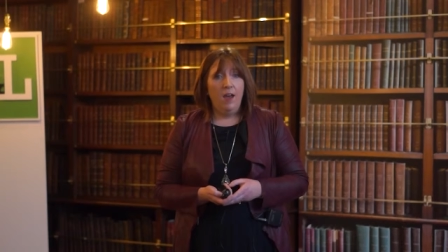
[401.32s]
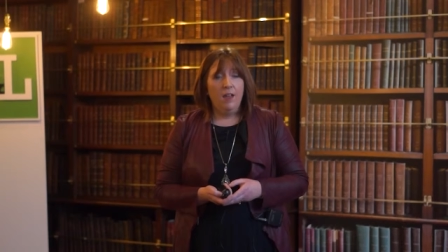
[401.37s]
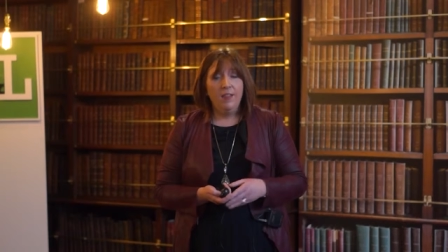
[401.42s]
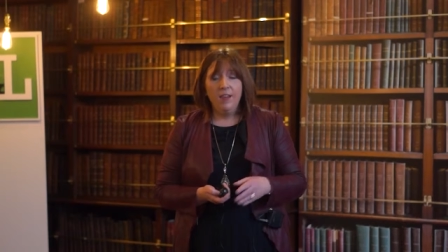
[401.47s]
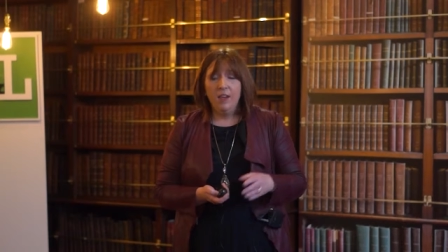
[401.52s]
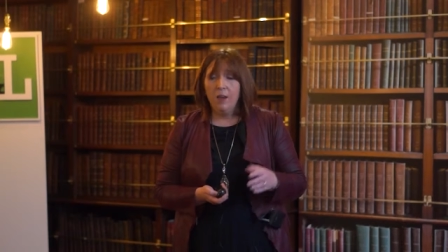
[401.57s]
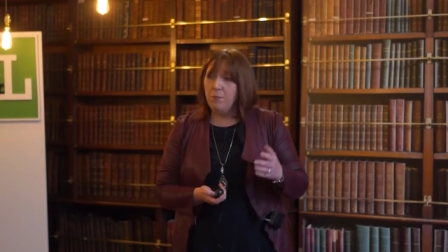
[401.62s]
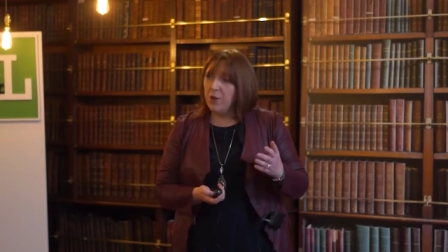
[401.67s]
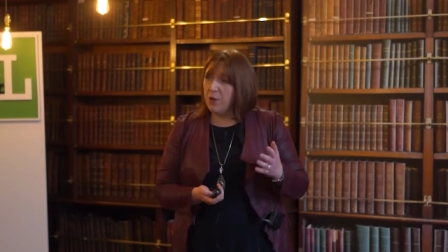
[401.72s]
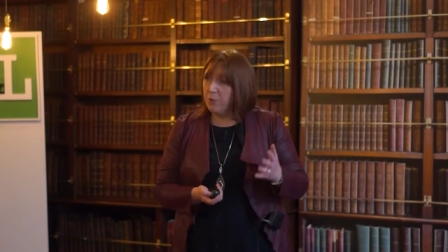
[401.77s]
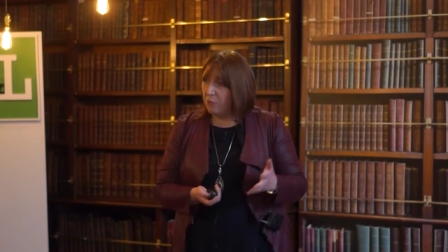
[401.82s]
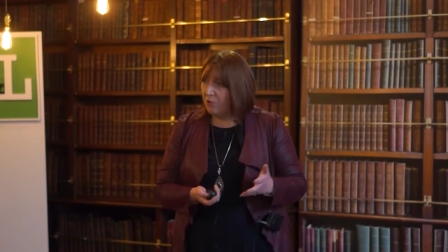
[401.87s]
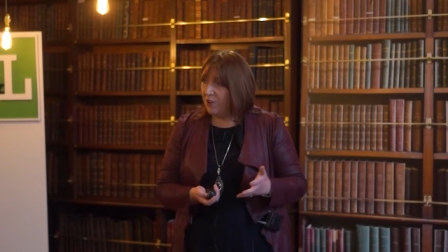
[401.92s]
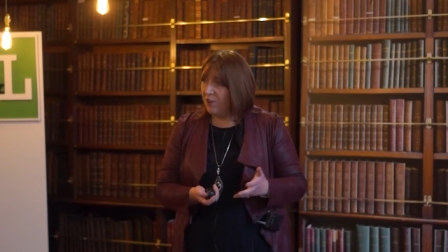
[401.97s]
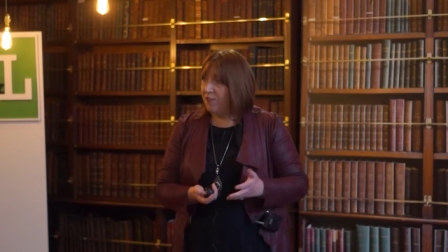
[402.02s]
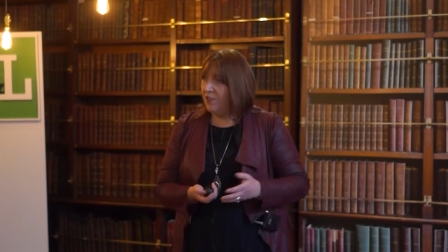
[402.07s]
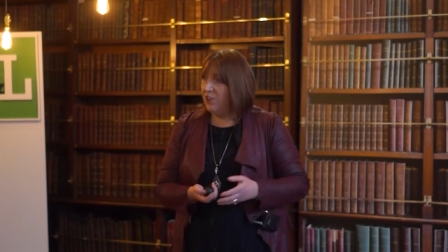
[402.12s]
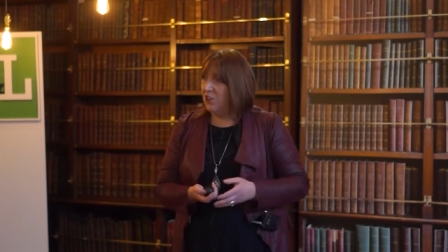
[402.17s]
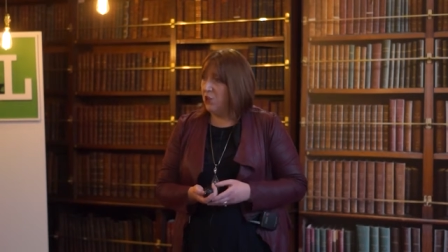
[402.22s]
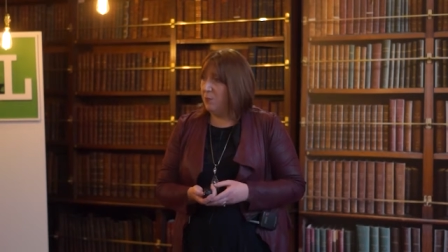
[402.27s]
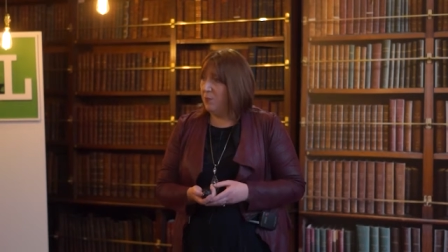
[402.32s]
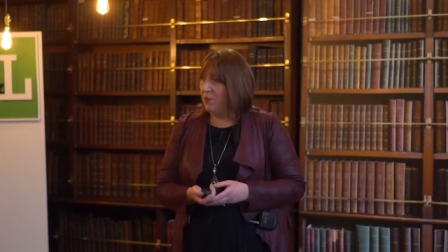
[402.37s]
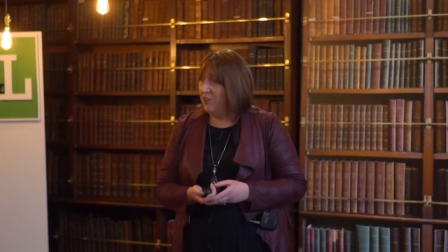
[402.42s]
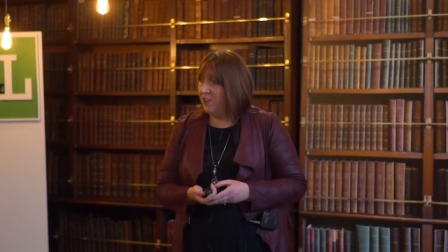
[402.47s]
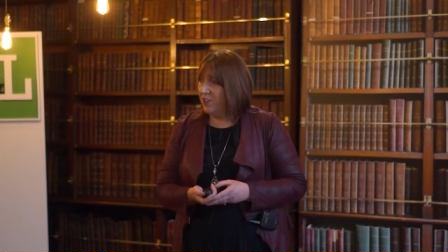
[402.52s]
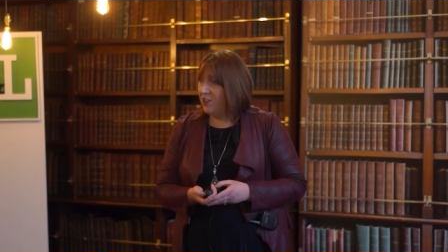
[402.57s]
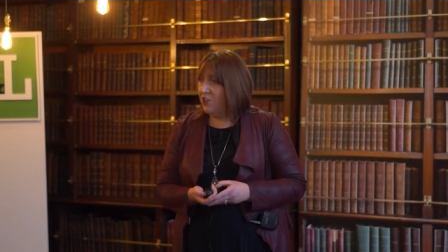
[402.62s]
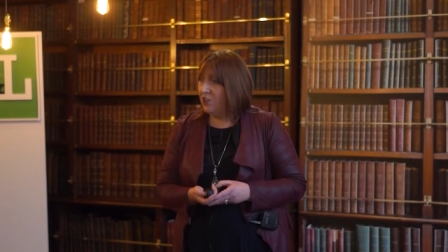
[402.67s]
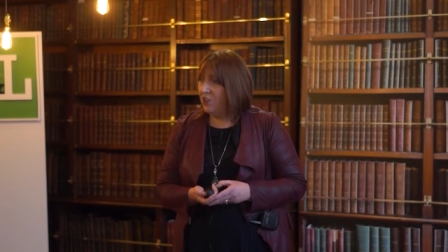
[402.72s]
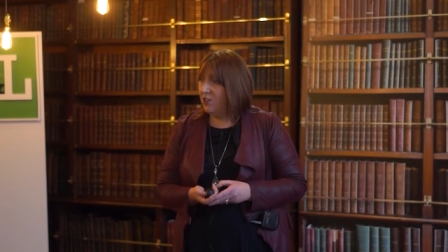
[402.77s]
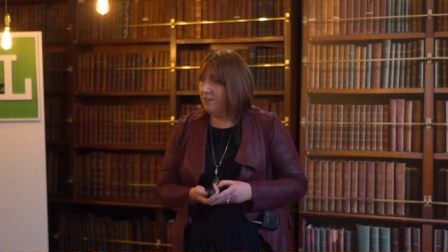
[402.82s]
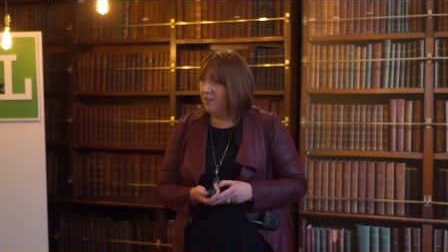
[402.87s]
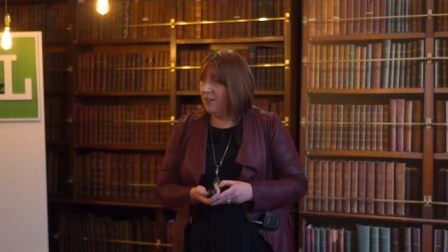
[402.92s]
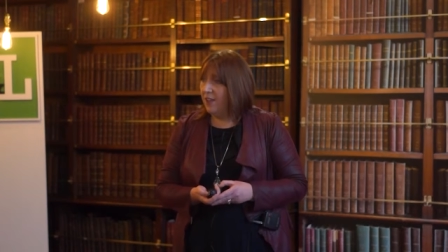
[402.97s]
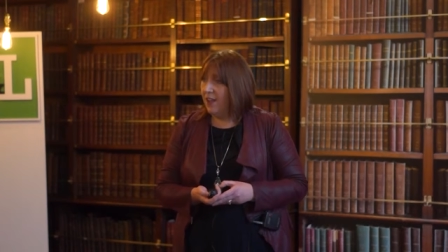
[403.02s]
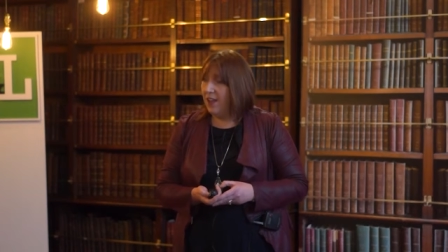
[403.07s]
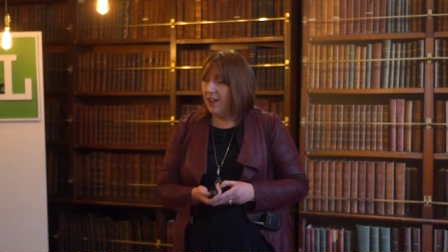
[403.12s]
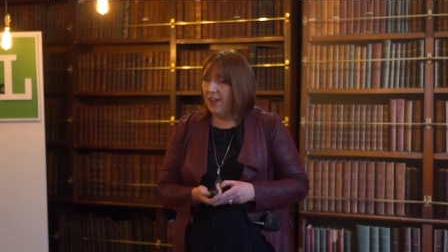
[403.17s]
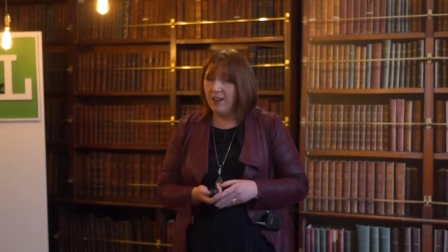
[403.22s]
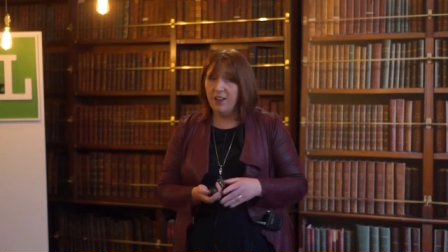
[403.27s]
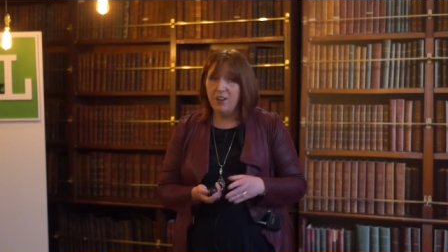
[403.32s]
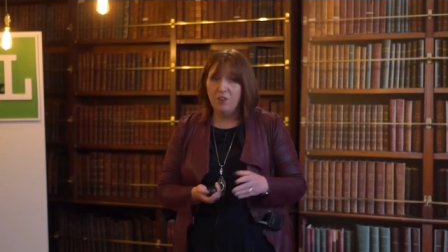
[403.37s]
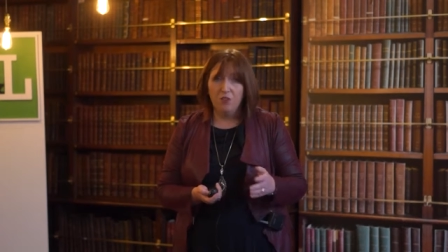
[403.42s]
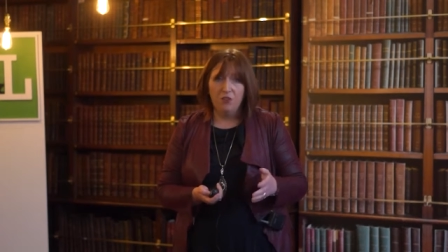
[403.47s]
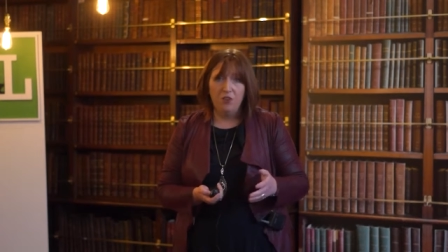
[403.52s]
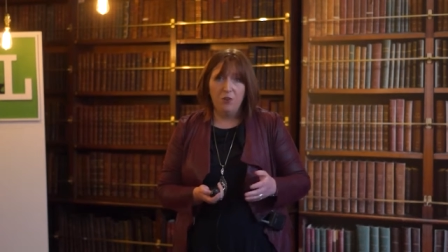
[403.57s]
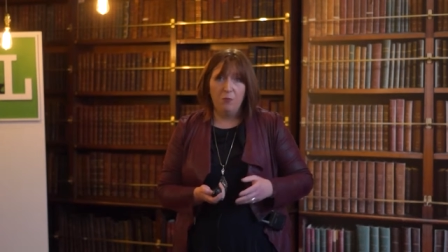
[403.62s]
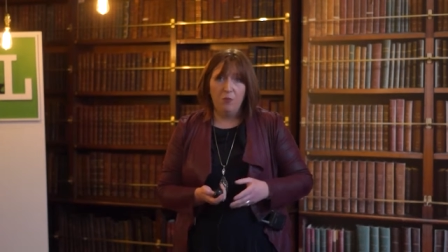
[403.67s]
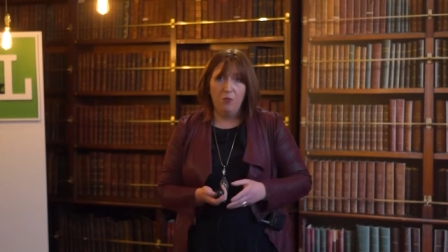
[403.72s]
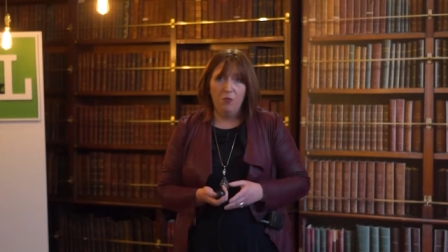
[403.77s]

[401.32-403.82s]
I think I'm in a privileged position, a leadership